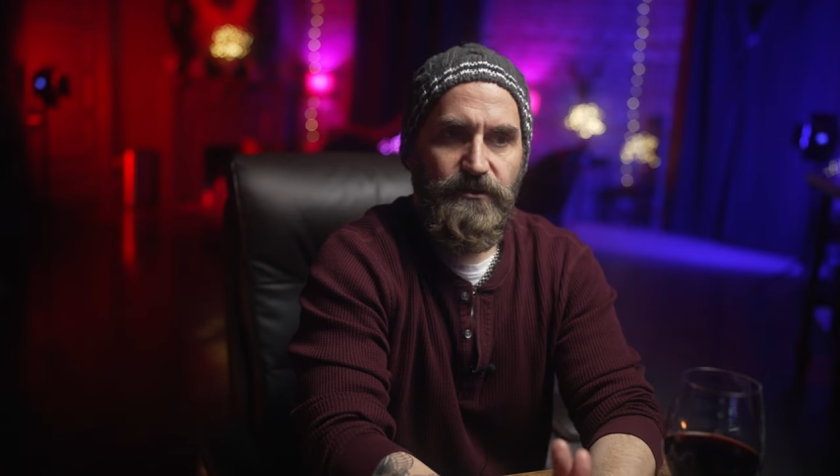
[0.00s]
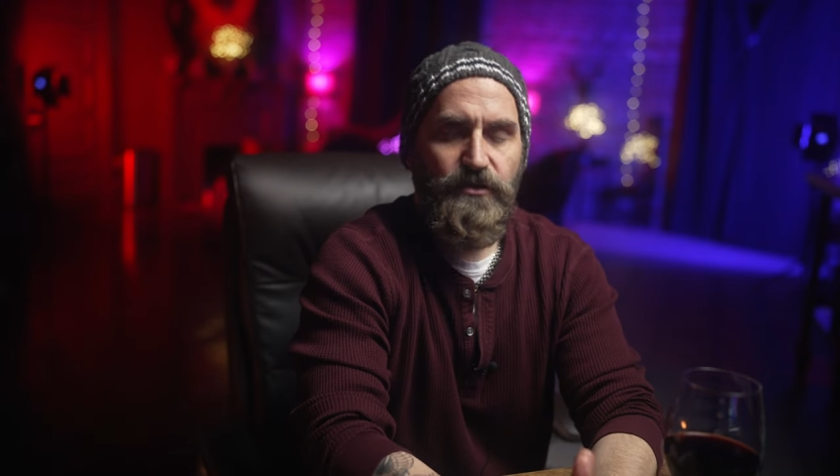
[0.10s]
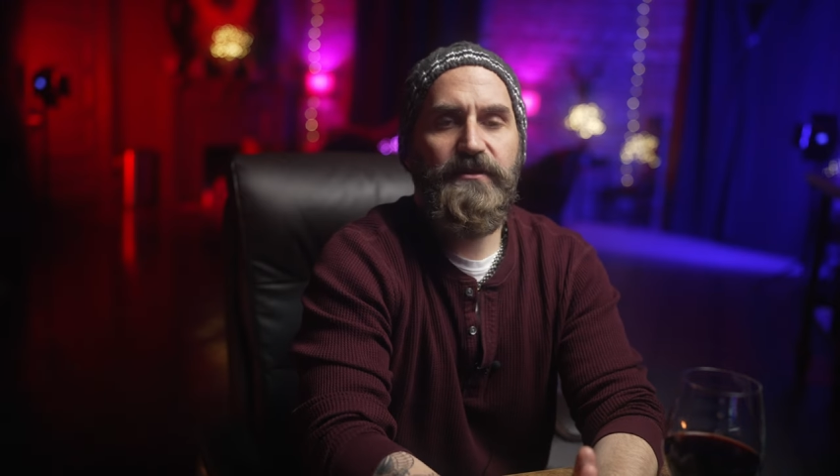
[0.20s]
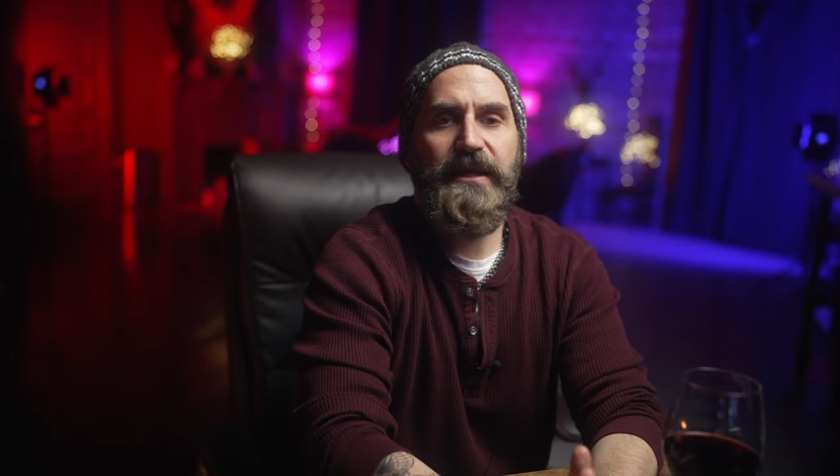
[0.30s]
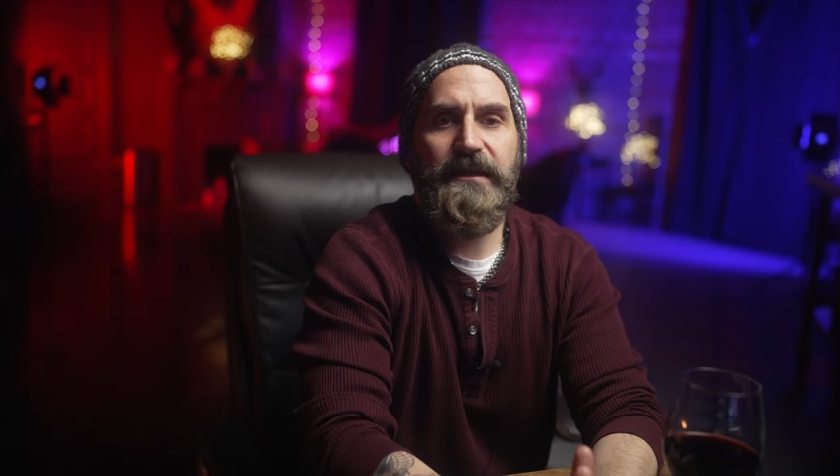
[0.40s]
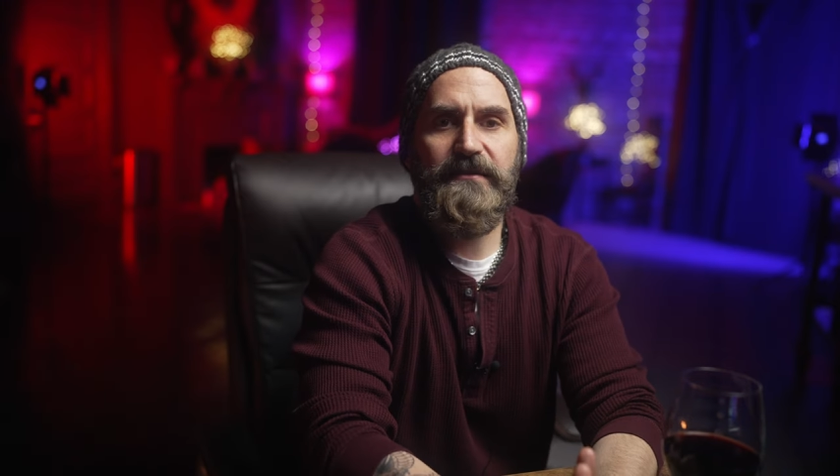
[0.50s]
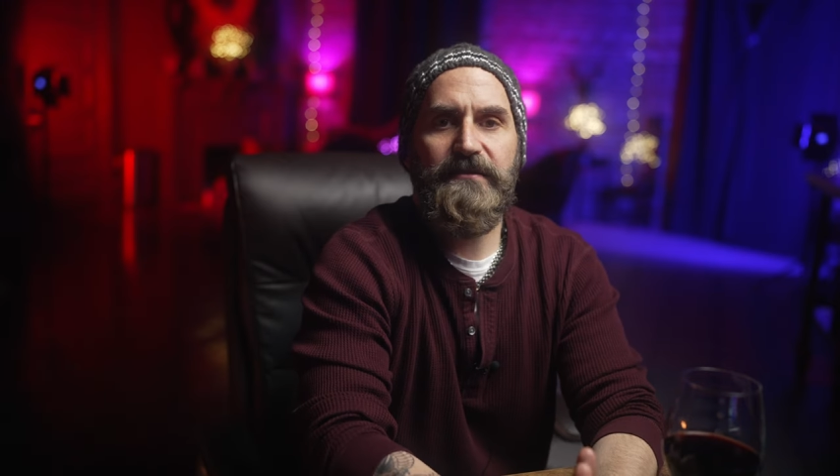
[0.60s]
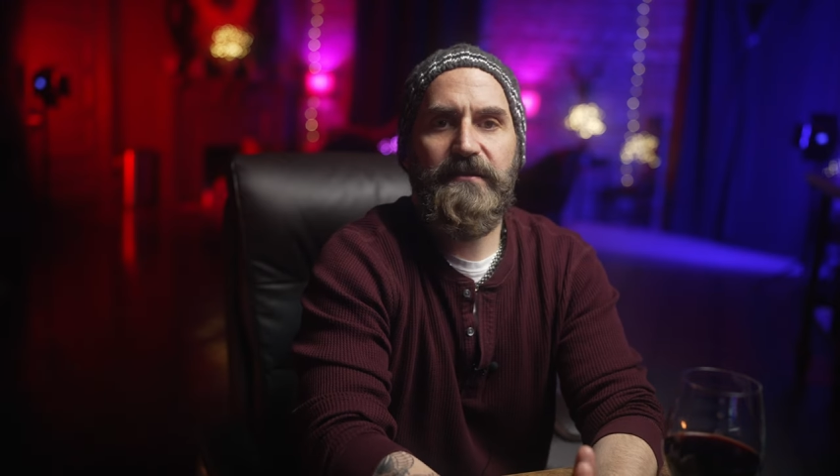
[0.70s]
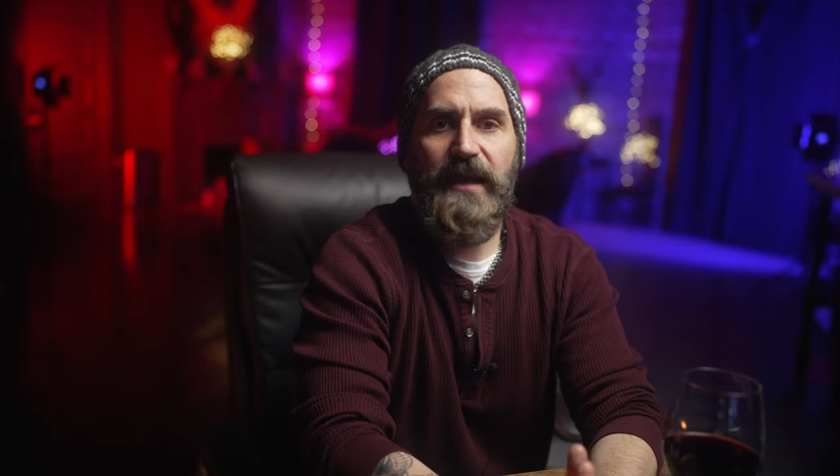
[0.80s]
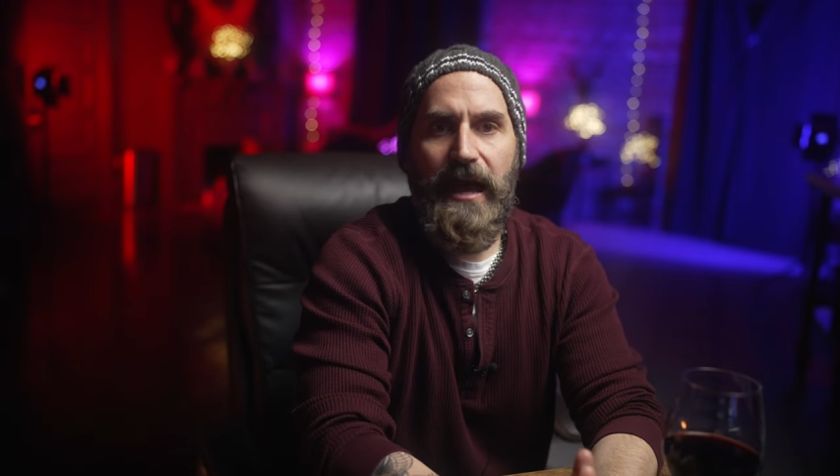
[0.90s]
Two
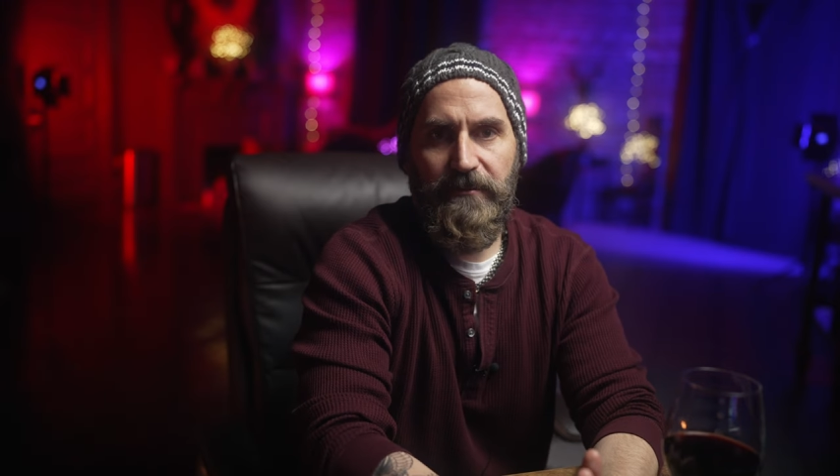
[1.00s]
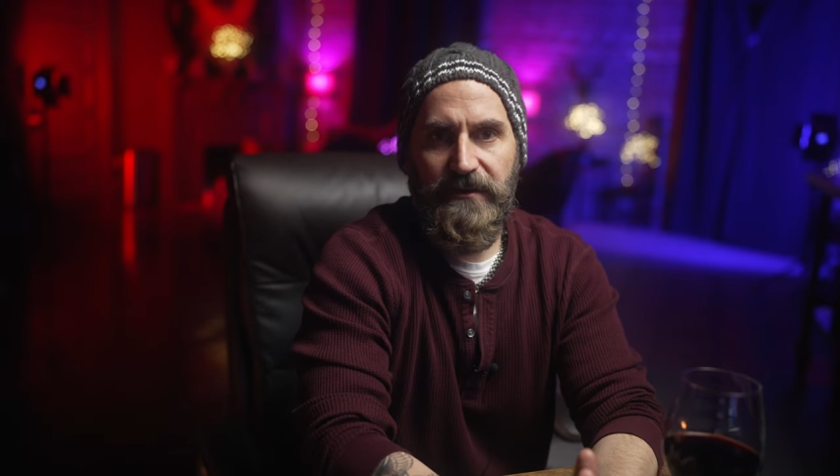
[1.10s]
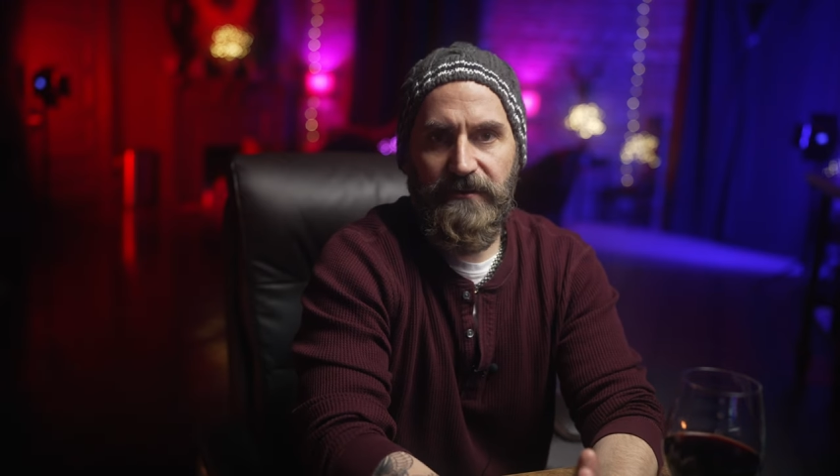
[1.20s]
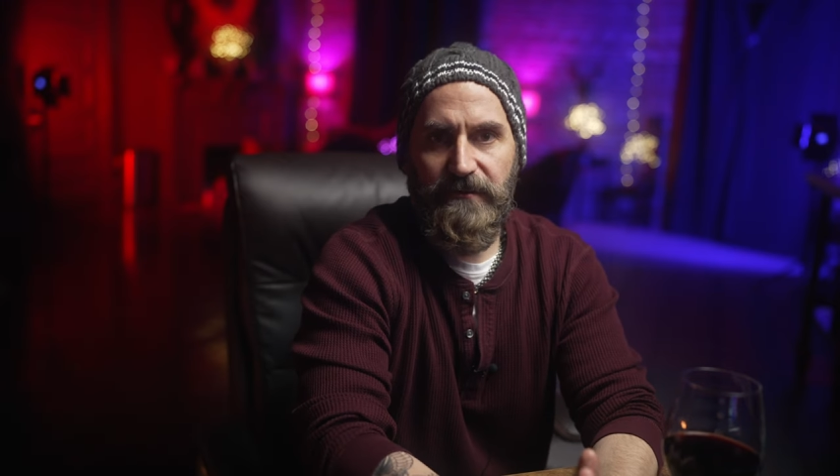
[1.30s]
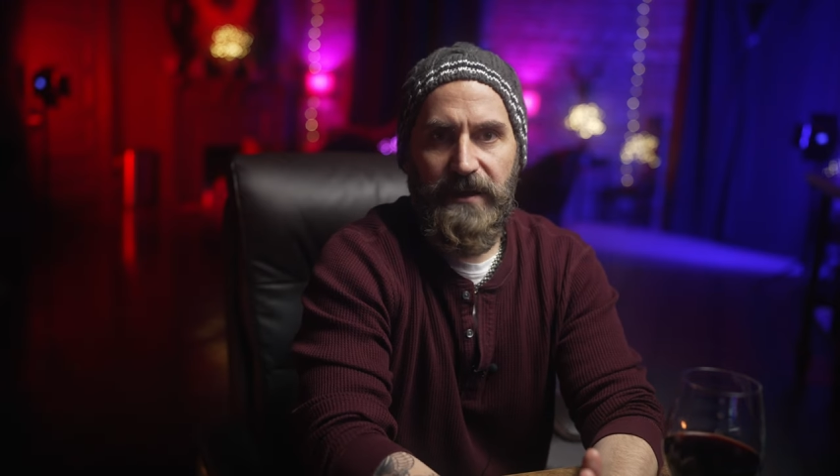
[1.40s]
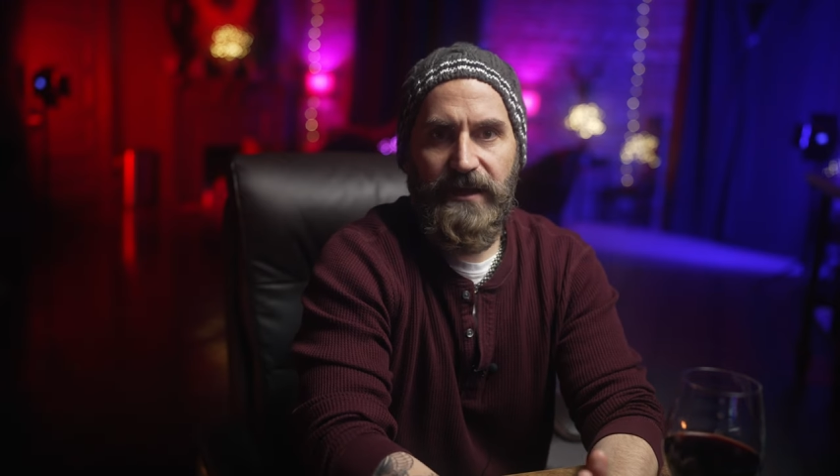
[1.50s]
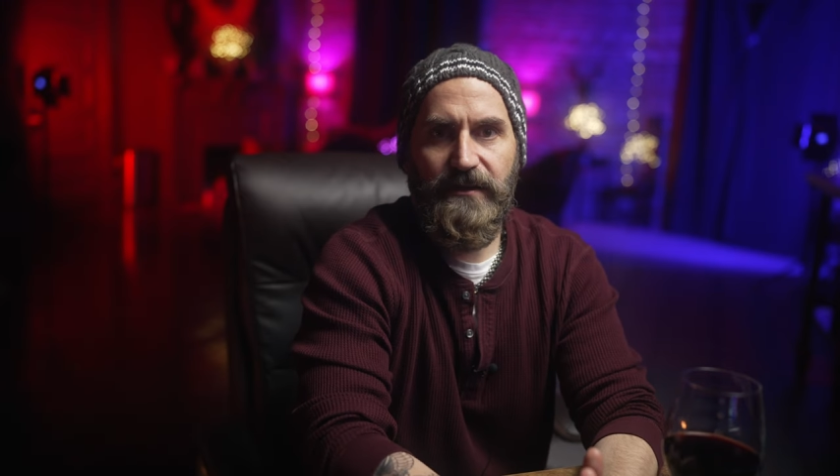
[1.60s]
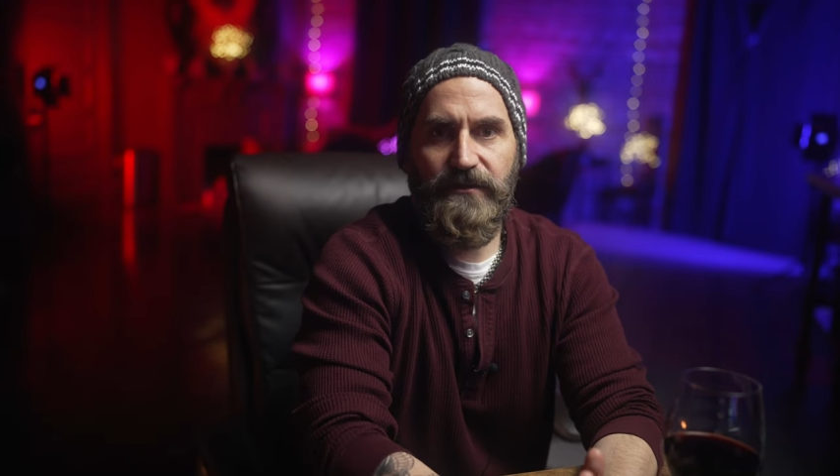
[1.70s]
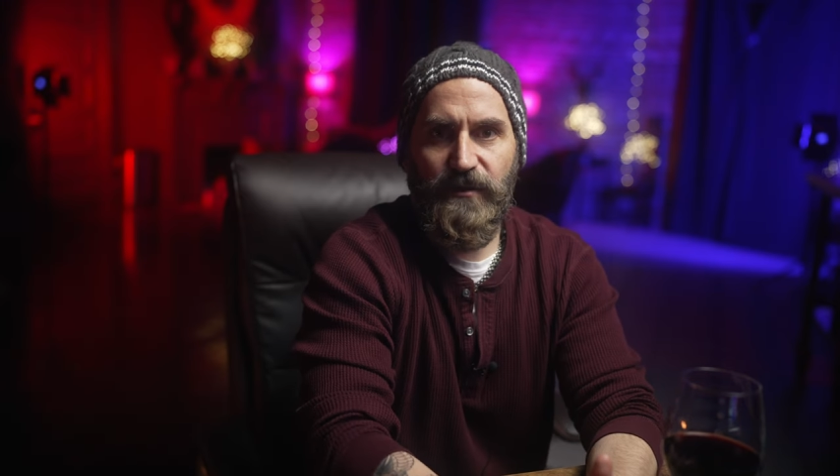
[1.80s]
things happened back in